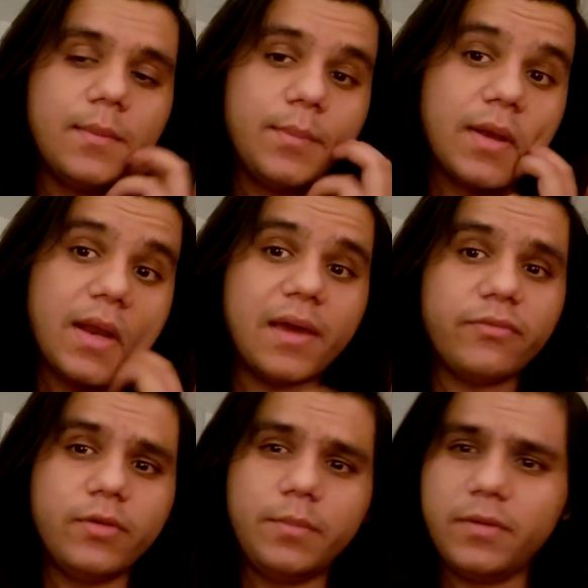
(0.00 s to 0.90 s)
But
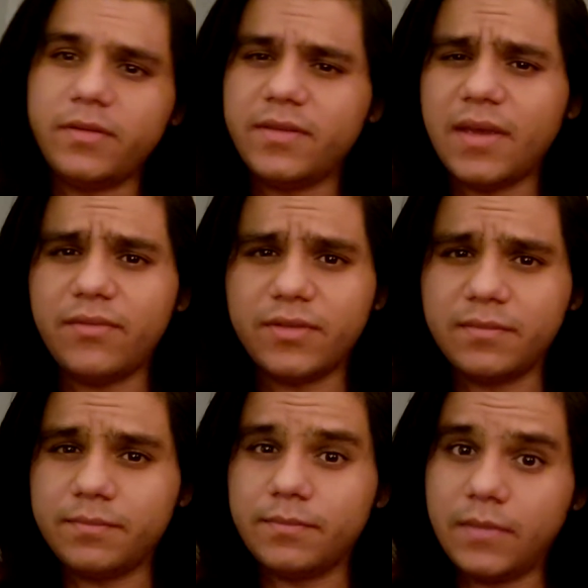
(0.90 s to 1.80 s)
after book
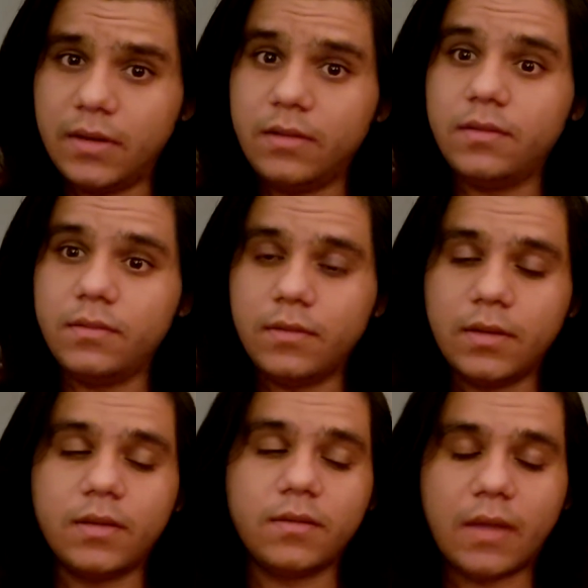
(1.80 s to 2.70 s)
seven, it
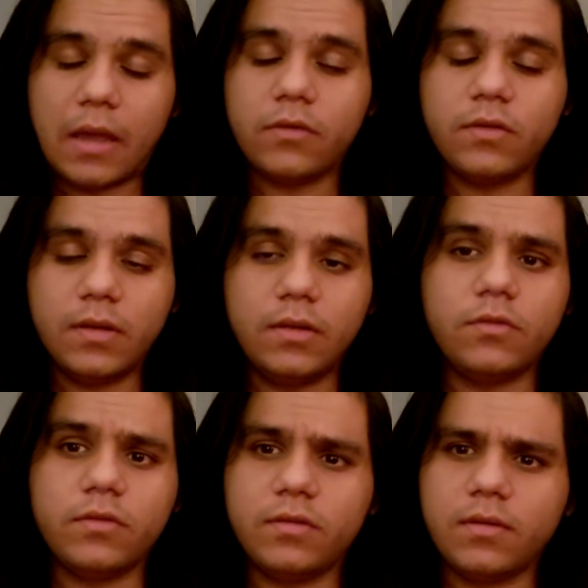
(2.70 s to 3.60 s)
it's actually
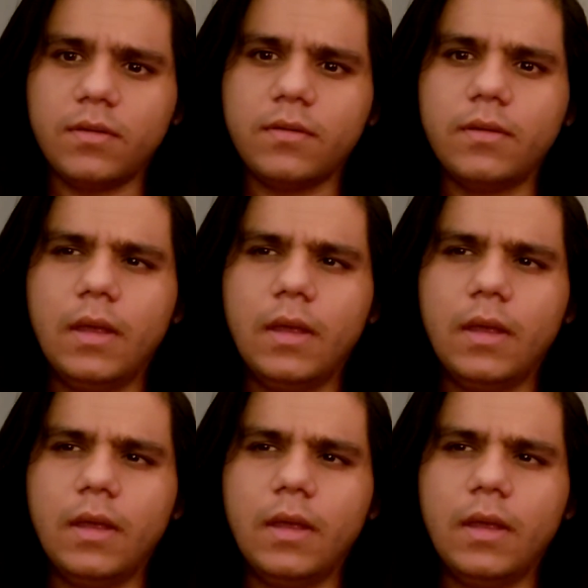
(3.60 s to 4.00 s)
interesting,